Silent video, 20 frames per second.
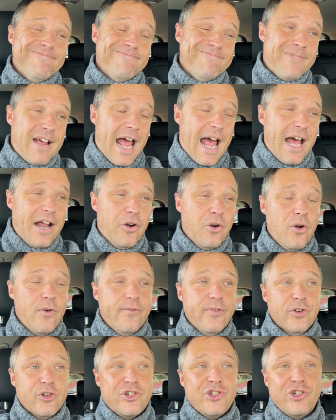I don't know if
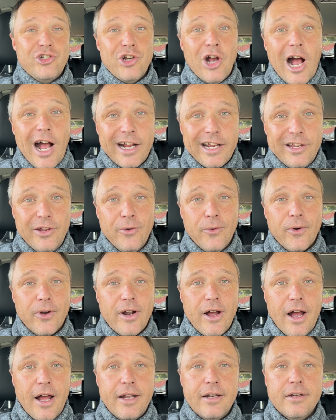it'll shock you or
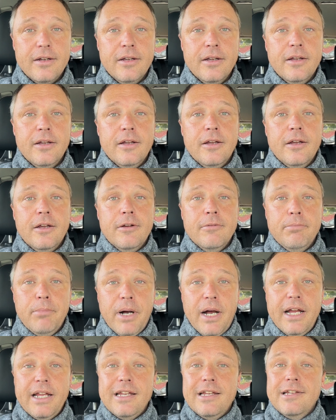not,
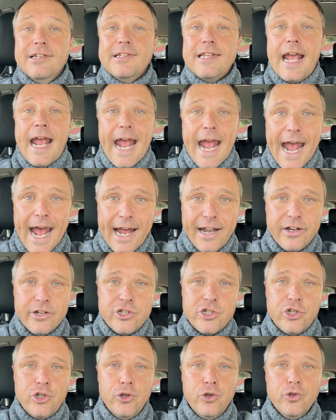but is
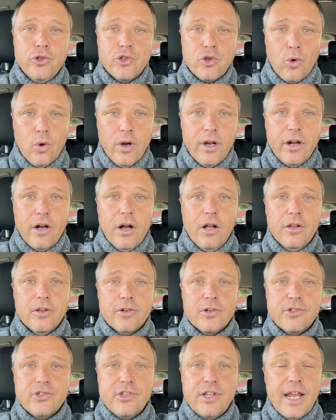Attitude toy
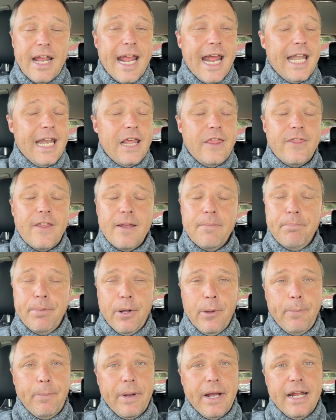haulers. Anything
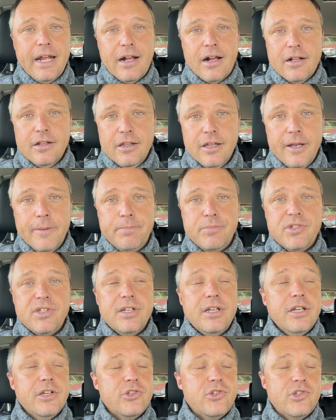built by Eclipse
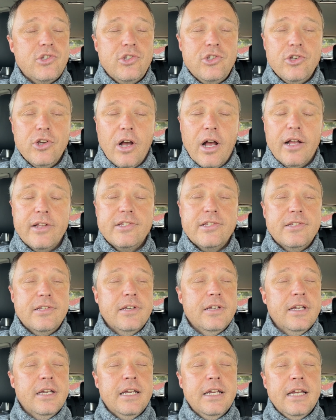is just,
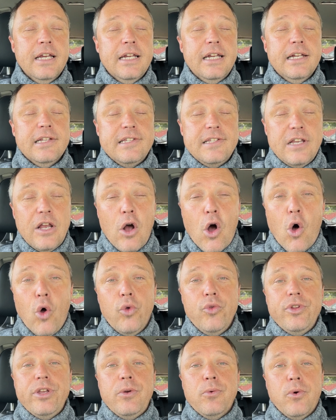it's the
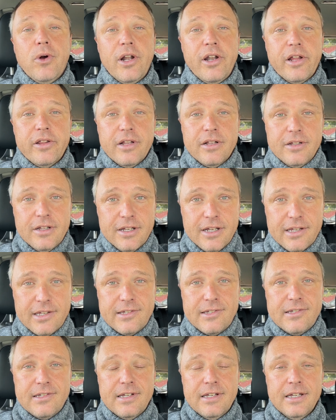only one on the
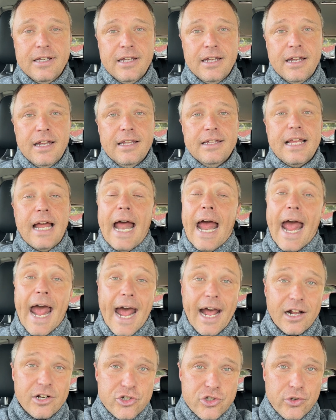list that
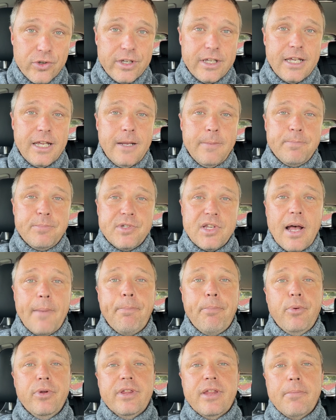actually keeps
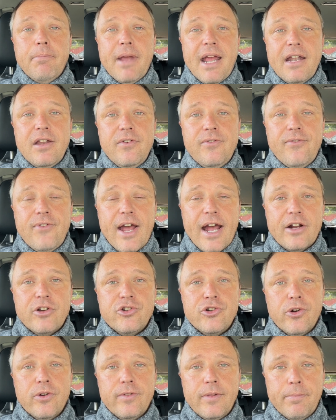up with the
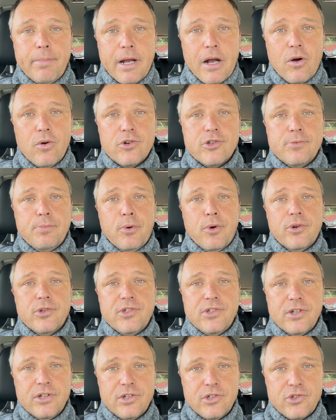manufacturer of the power sports
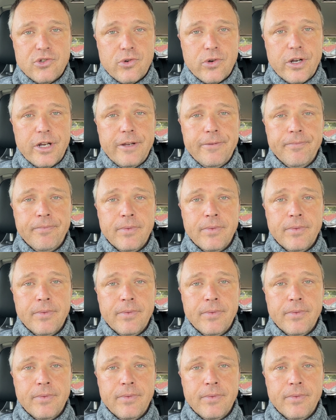industry.